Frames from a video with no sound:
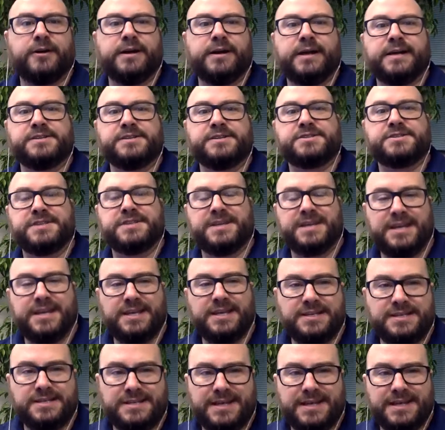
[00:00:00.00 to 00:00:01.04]
It's
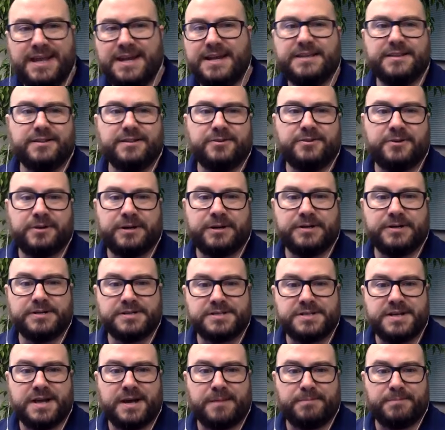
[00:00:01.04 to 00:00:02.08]
getting the lawyer to
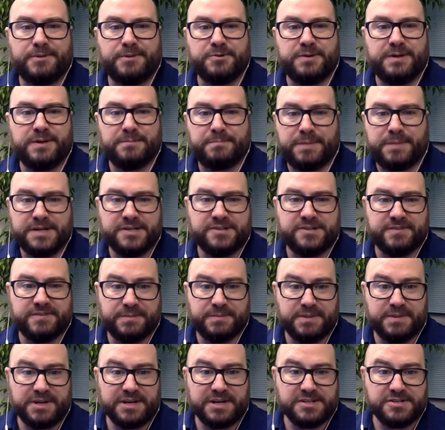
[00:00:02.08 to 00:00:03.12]
stop doing a bunch of
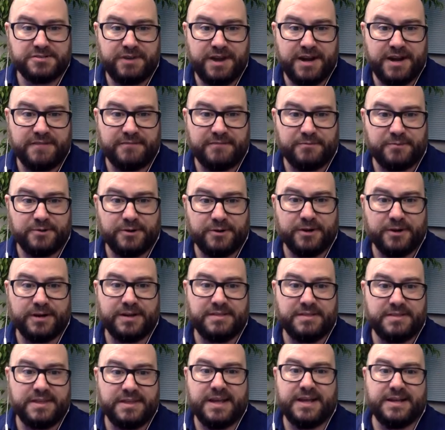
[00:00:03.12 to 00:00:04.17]
administrative work
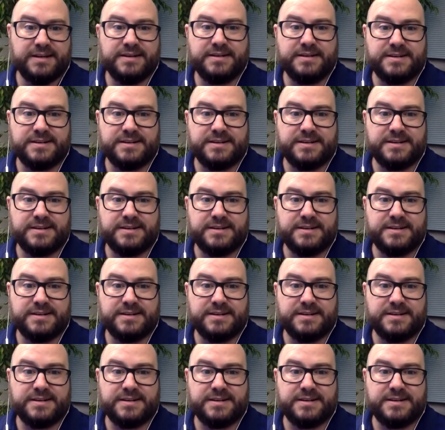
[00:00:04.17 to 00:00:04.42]
that